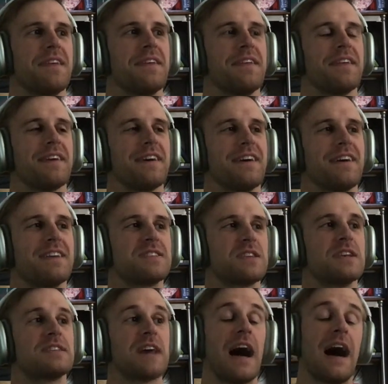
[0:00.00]

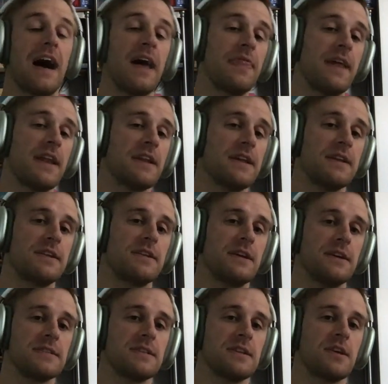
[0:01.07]
It's odd that it
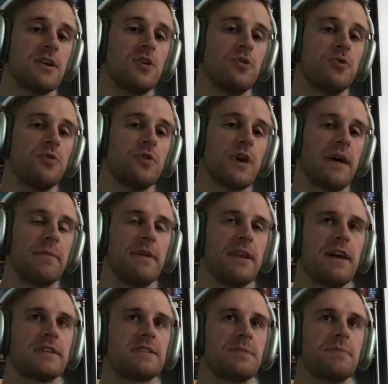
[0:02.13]
doesn't include
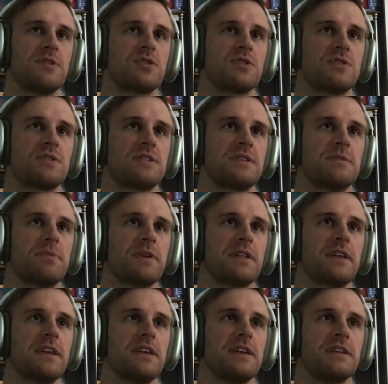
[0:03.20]

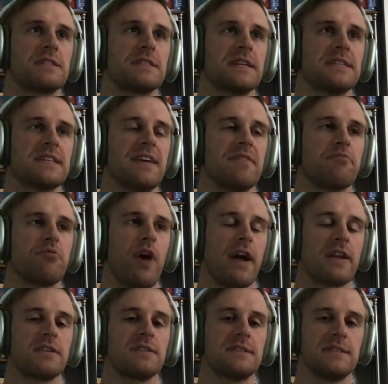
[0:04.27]
typically it's nice to have
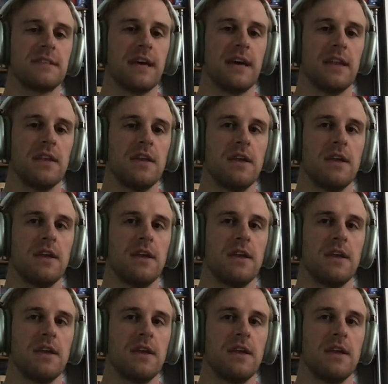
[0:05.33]
practices that